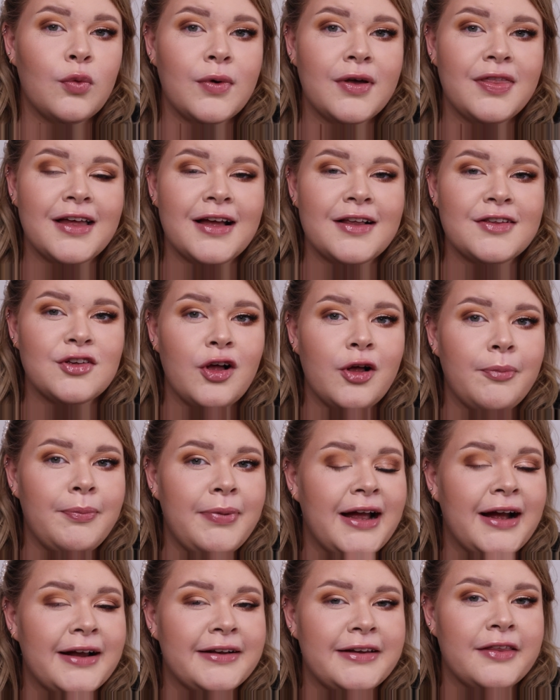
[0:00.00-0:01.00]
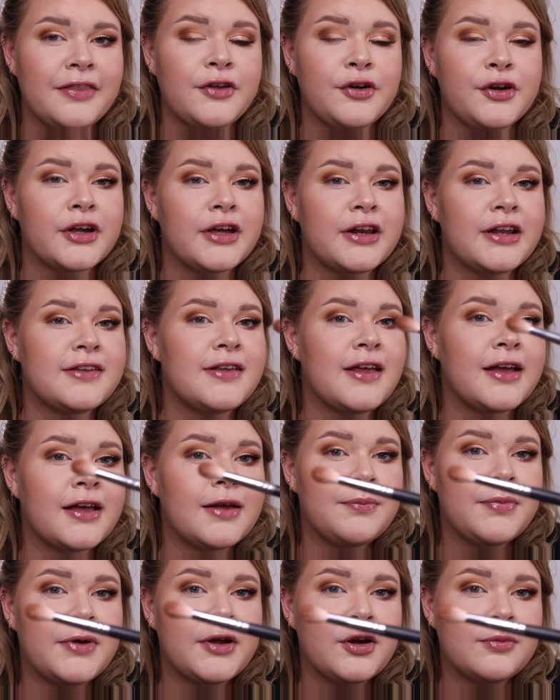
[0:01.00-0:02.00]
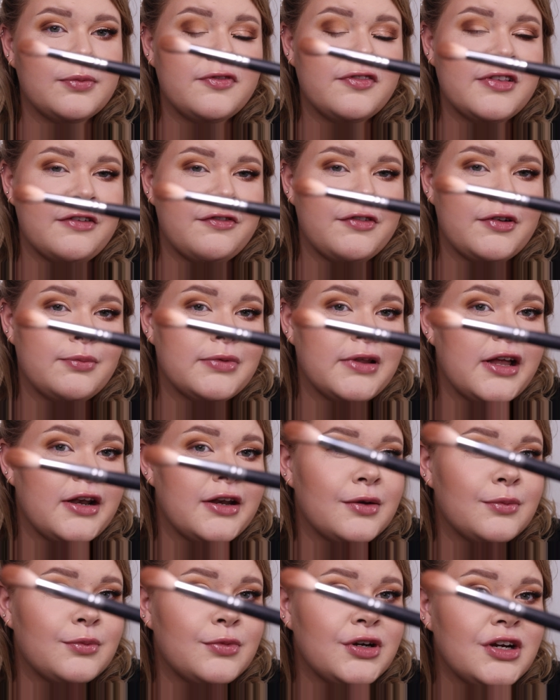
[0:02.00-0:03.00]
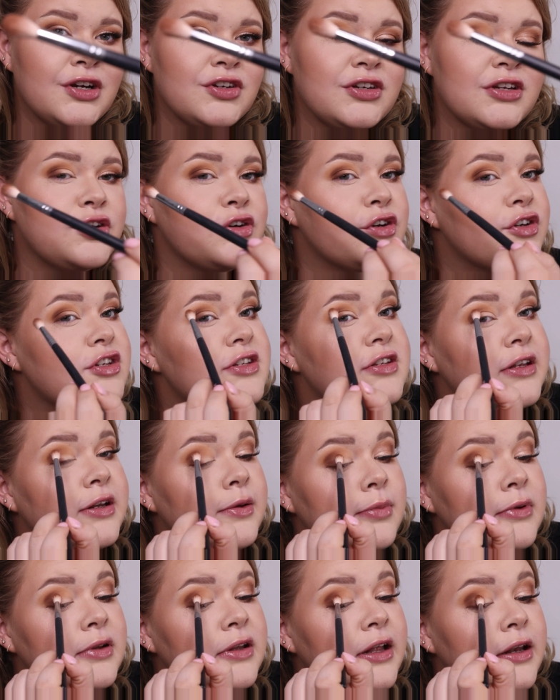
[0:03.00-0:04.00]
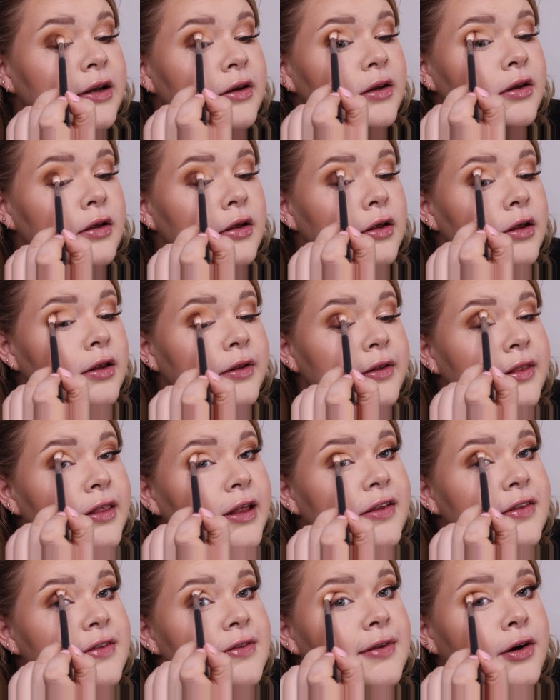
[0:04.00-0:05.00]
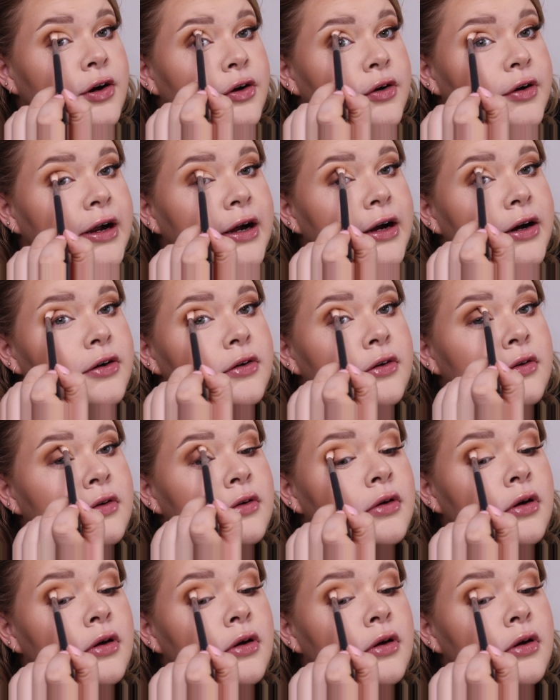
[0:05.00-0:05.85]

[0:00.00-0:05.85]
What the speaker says: When that's all packed in there, you're gonna take a bigger fluffy blending brush and you're just gonna blend that sucker out.